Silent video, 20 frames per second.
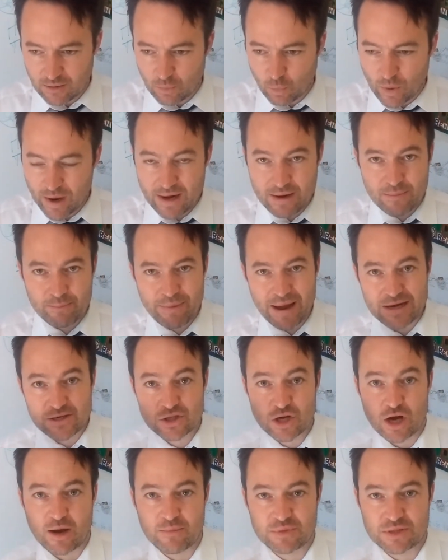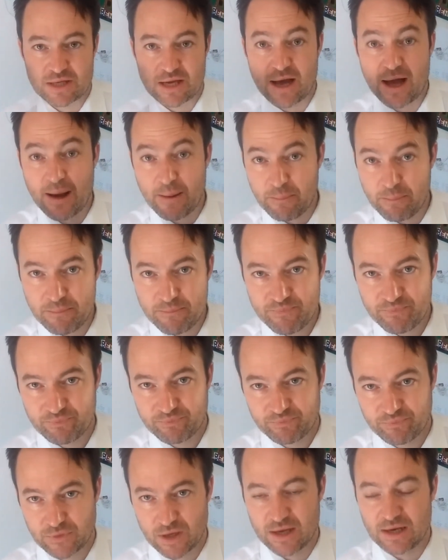when bad times come
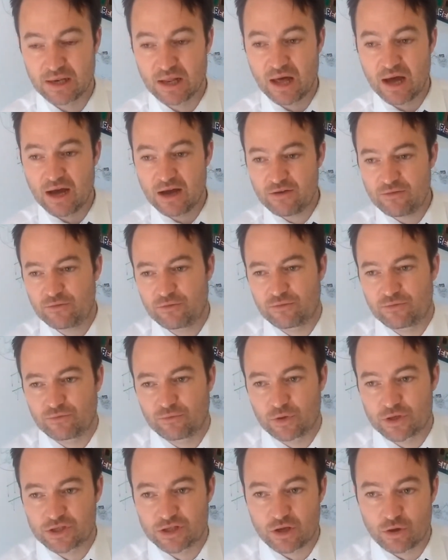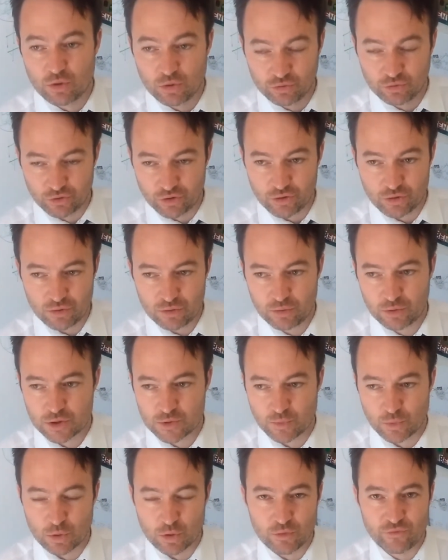in life, which they all do, because
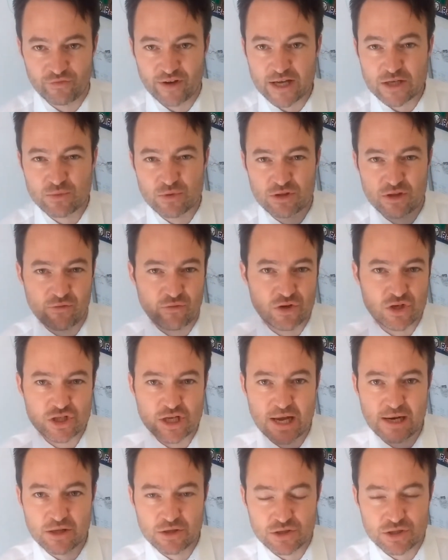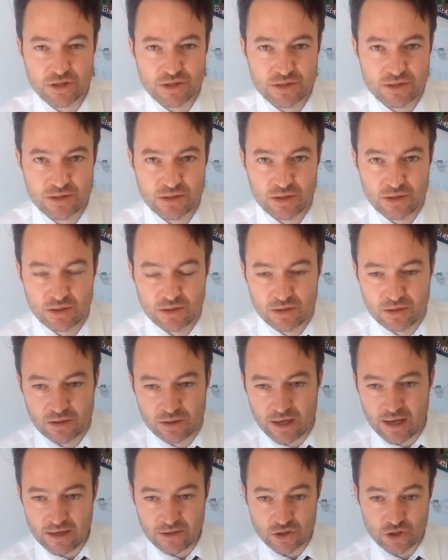we're all faced with different challenges
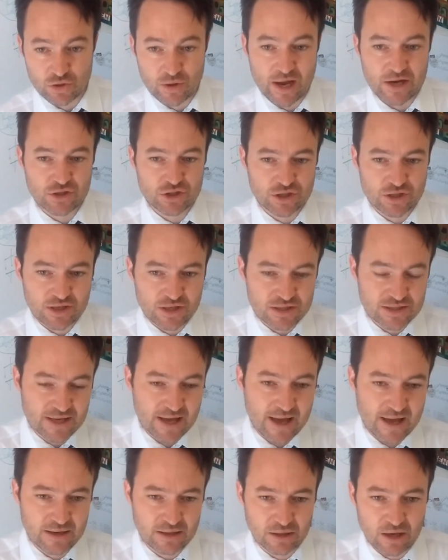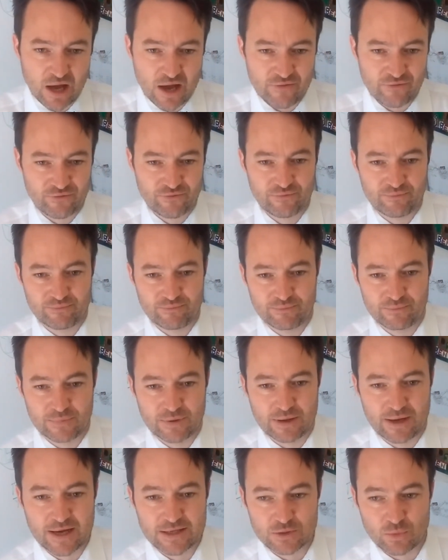and tragedies, and life
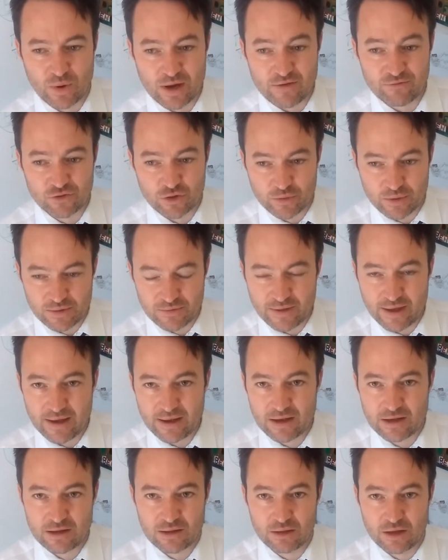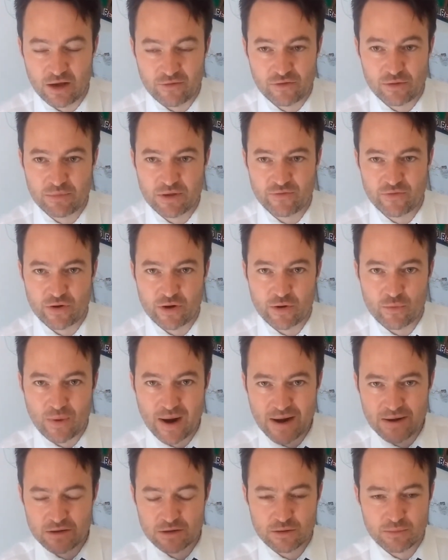has a way of doing that. Life can be very
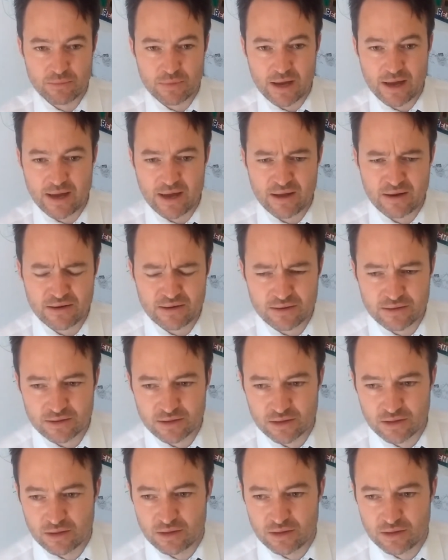random, and